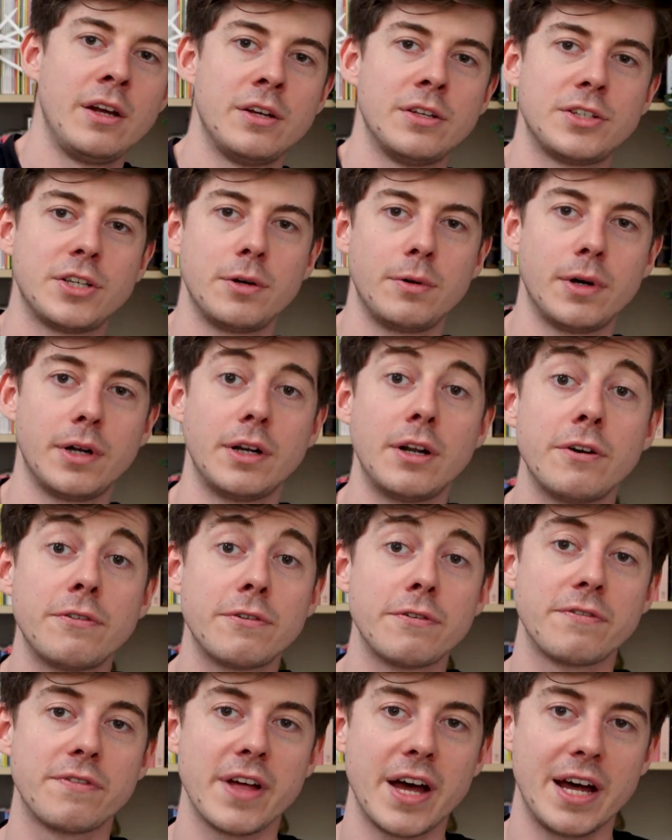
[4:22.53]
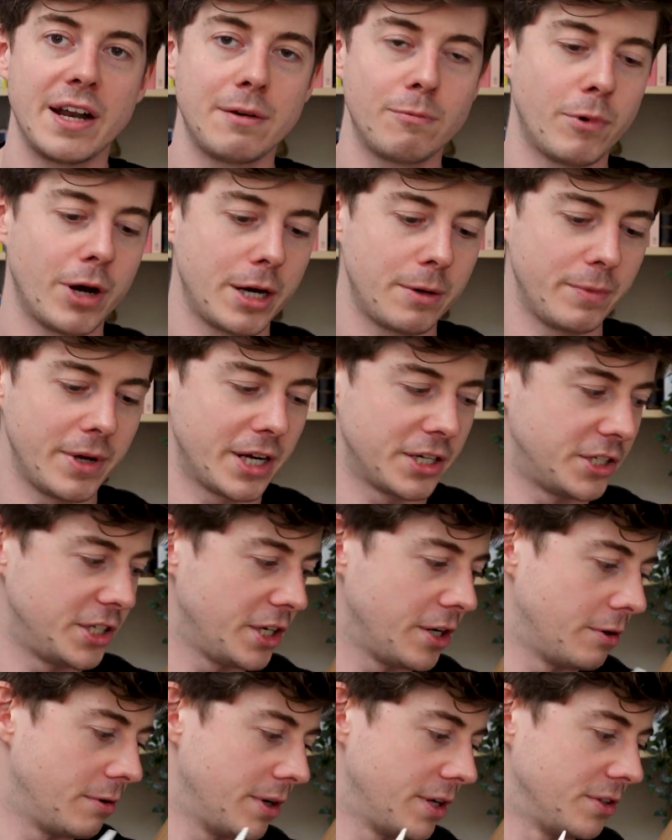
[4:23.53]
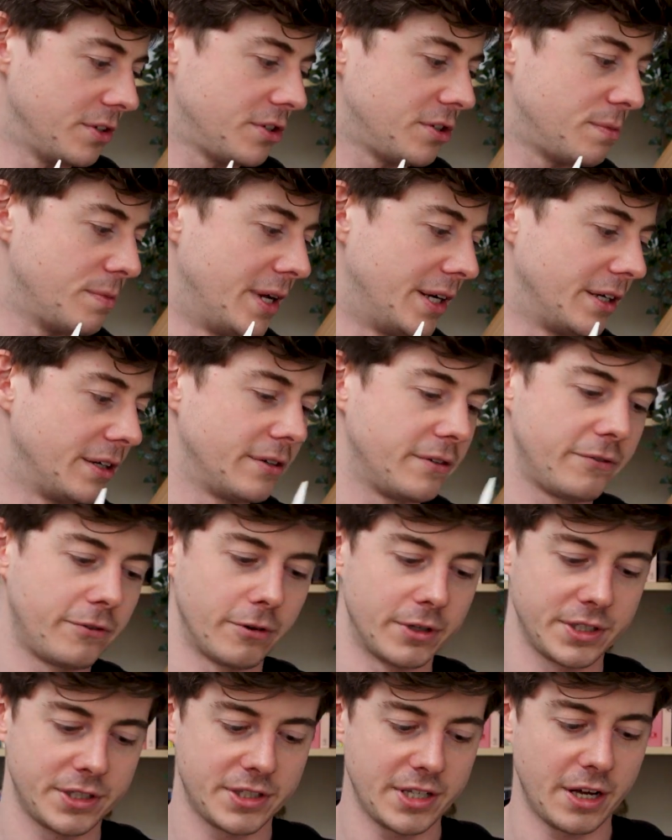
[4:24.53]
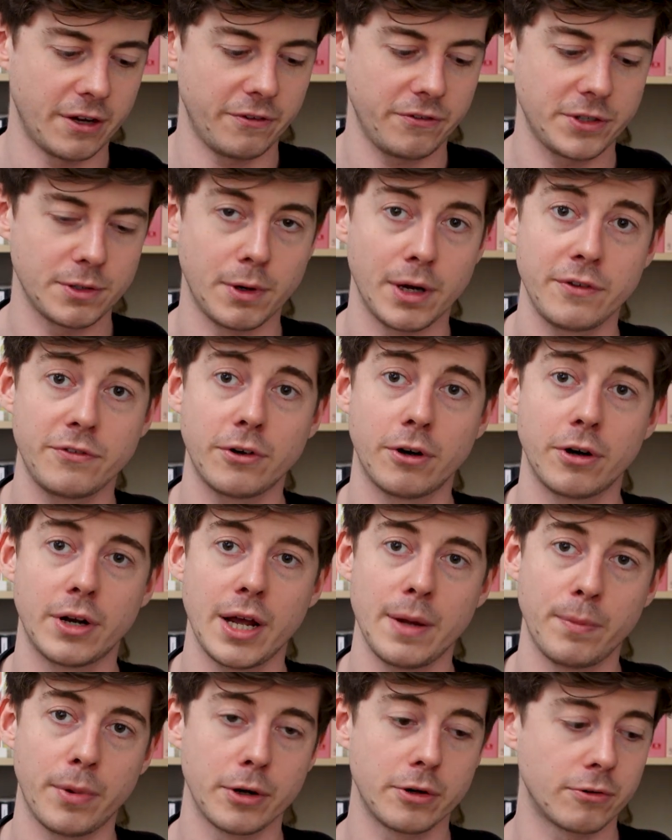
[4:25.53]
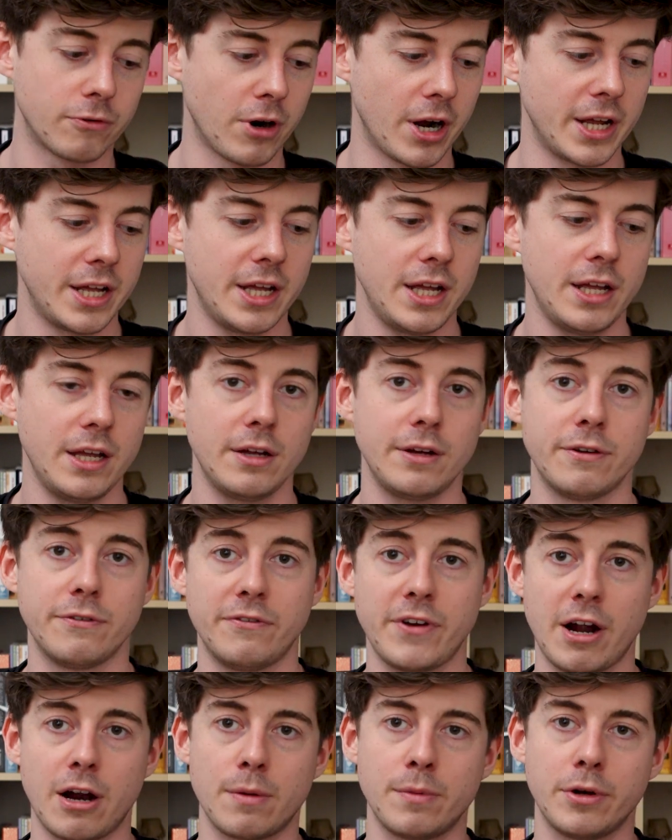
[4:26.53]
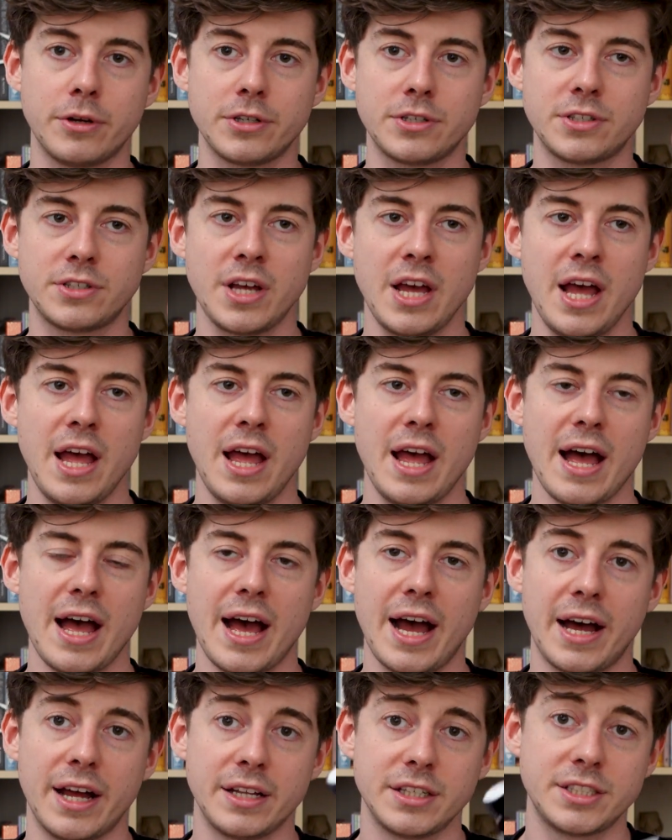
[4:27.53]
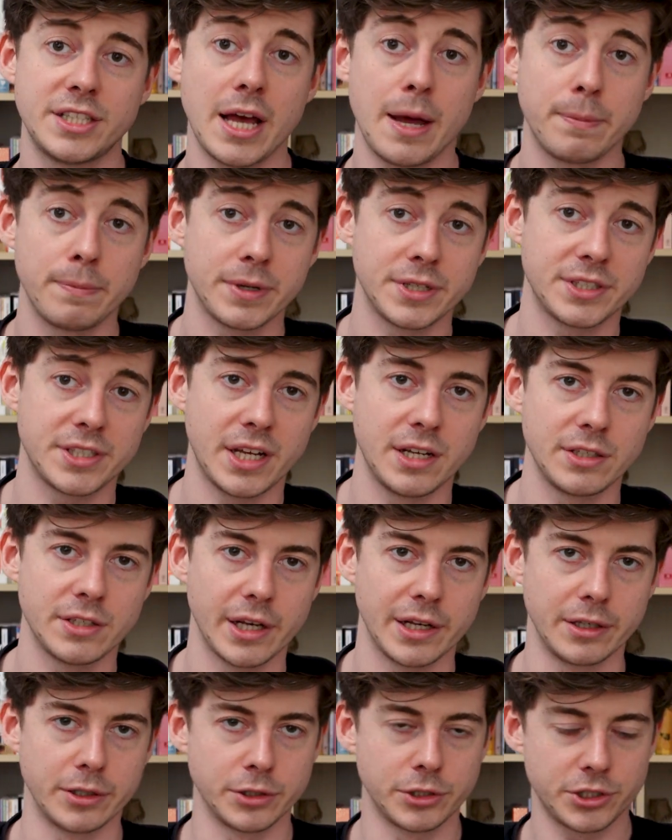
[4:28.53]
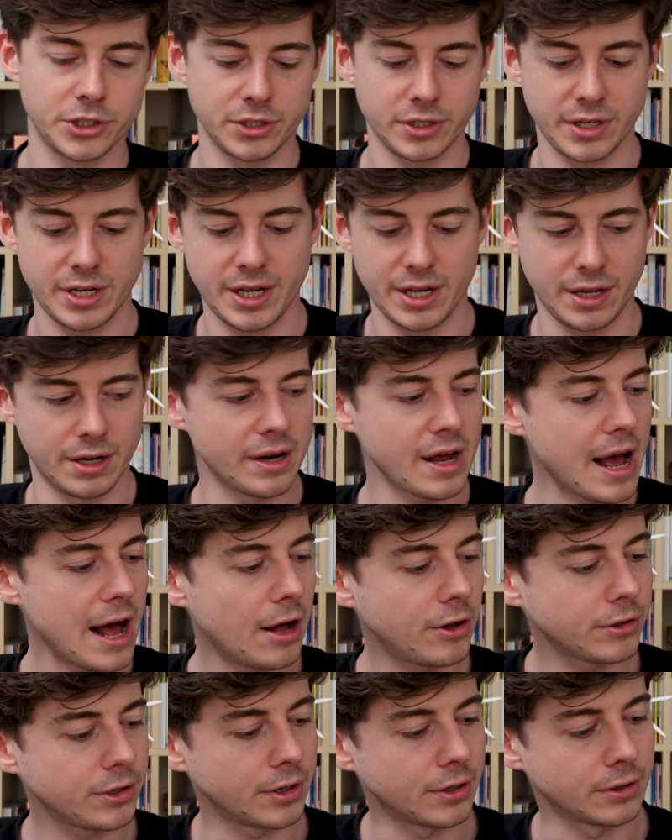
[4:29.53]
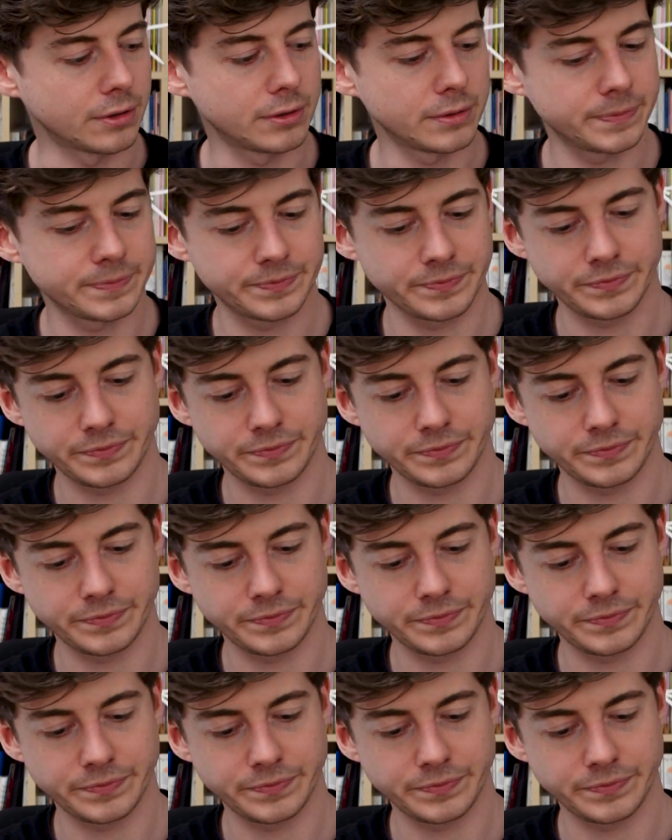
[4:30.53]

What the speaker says: So enough of that, why don't we actually go and smell it for itself? So I've got a bottle right here of Veramoss at 10% dilution in alcohol.